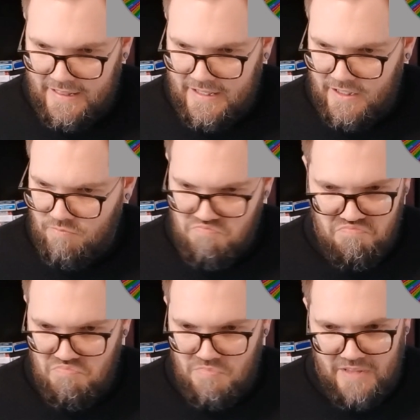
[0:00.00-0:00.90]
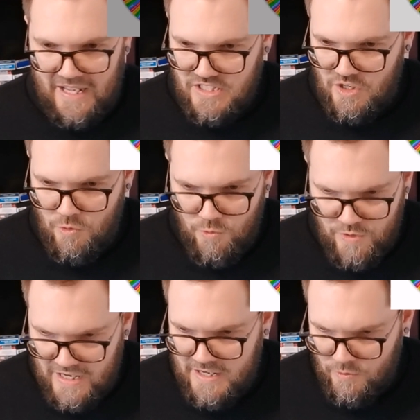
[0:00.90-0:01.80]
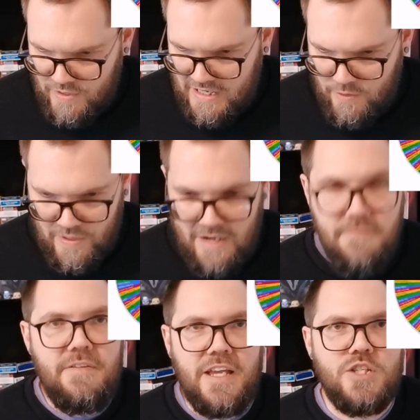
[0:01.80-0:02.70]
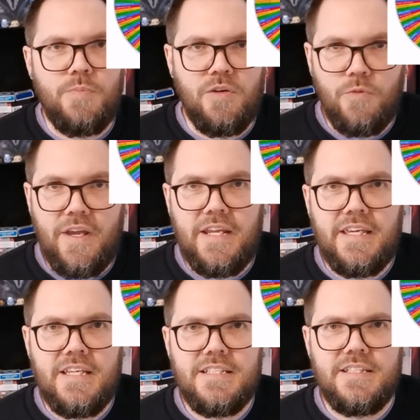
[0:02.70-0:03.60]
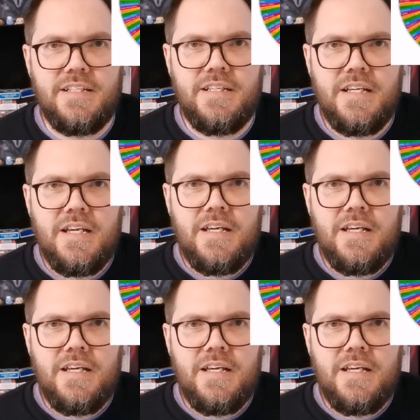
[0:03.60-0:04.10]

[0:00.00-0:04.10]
I think that's a really, really, really fair spot for Eddie Kingston.